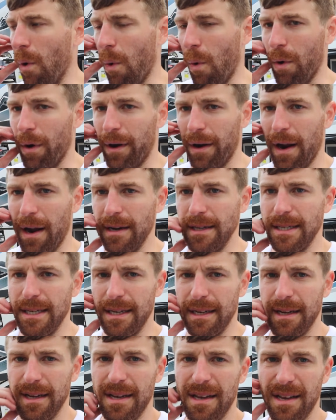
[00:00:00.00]

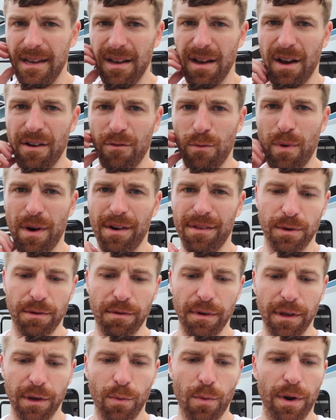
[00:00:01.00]
organizing of where we
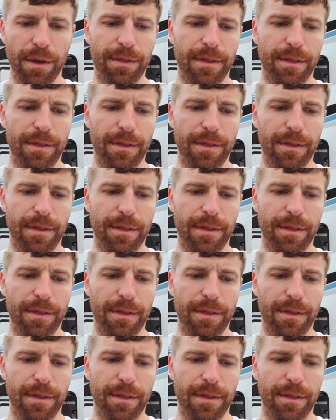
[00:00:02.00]
really want